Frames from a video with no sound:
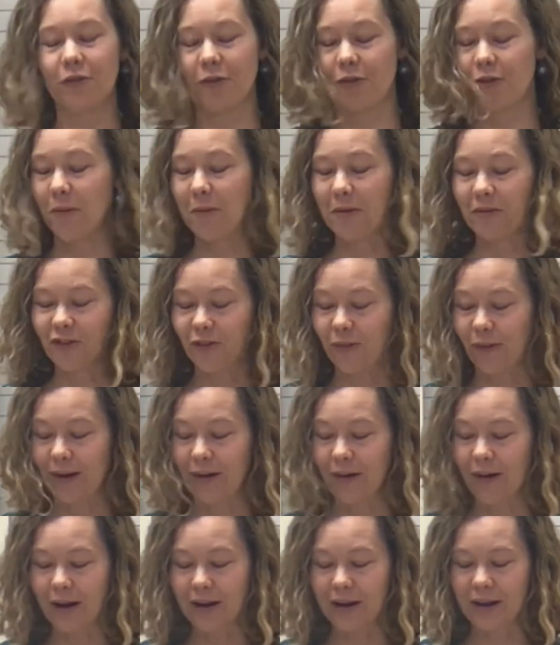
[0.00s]
There's so much
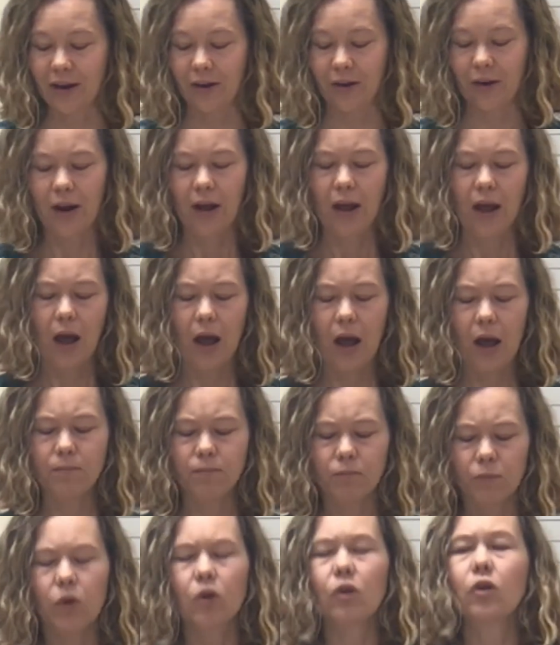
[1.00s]
going on here.
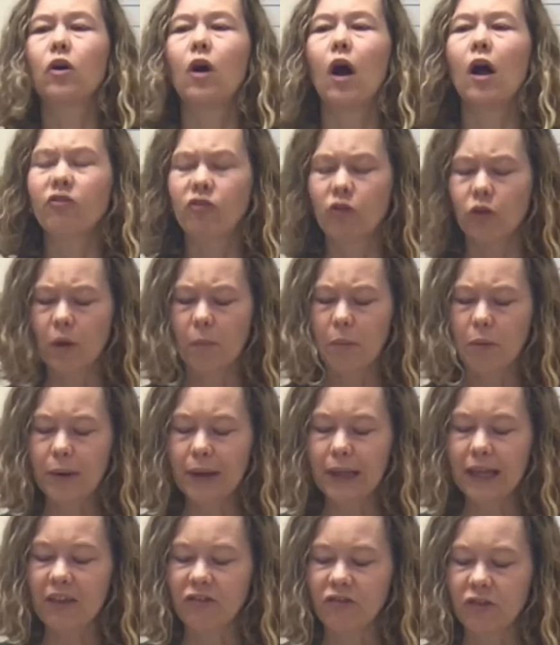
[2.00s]
Um, God shows up when
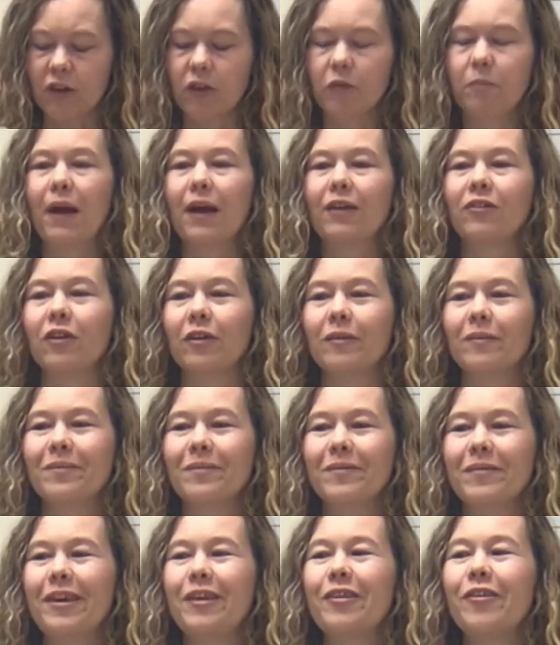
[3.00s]
we least expect it.
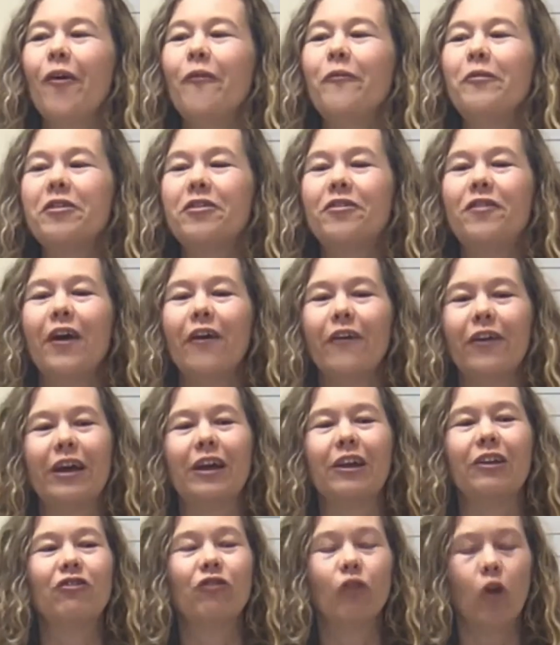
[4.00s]
He's always there. He
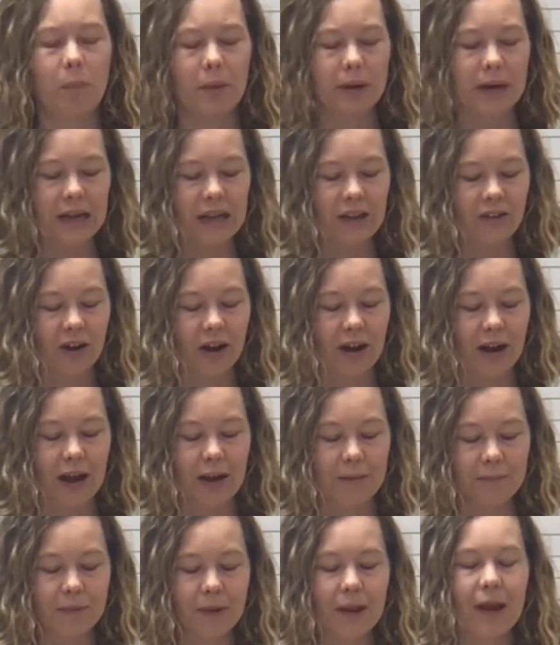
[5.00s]
can show up at any
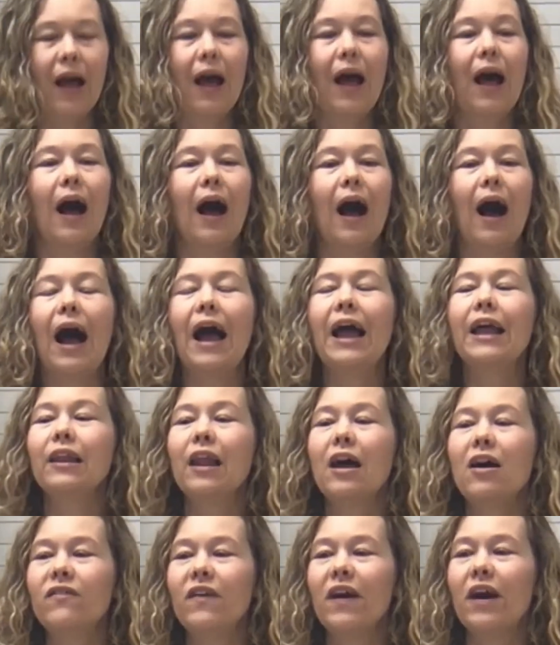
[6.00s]
time. I
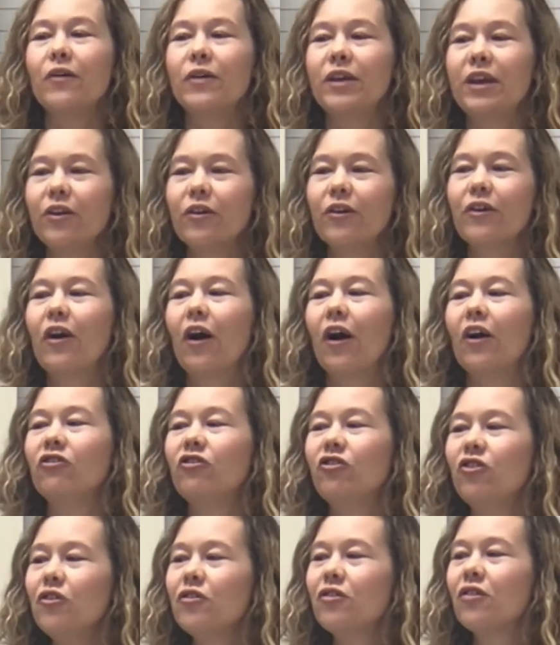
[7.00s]
love how here God
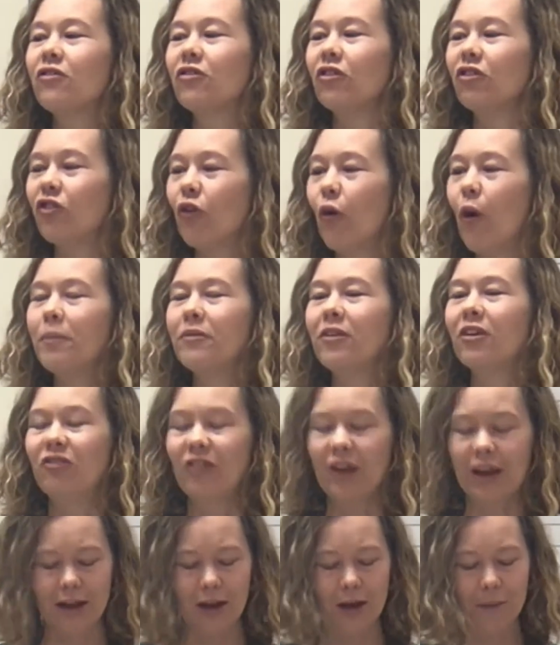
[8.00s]
chooses to show up to
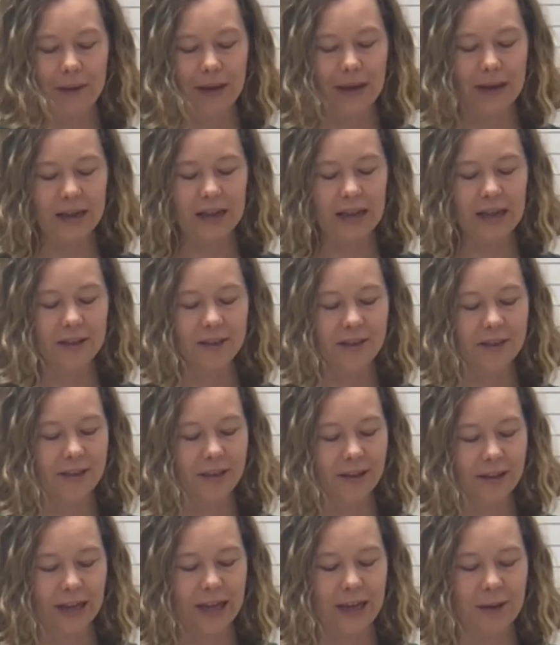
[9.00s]
Jacob in his
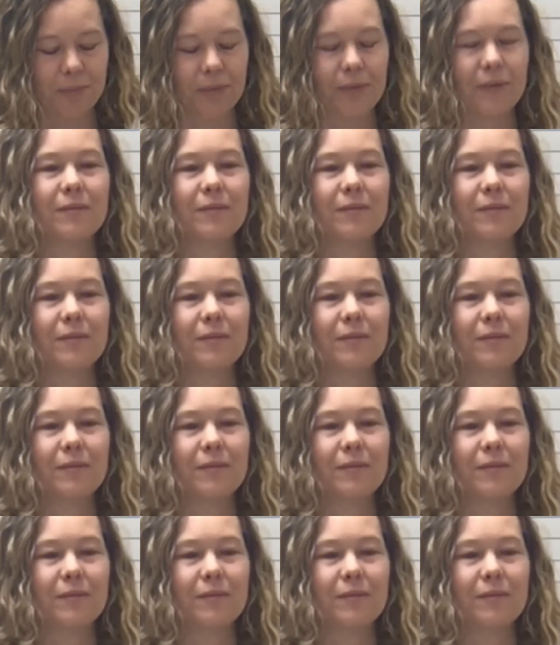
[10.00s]
sleep.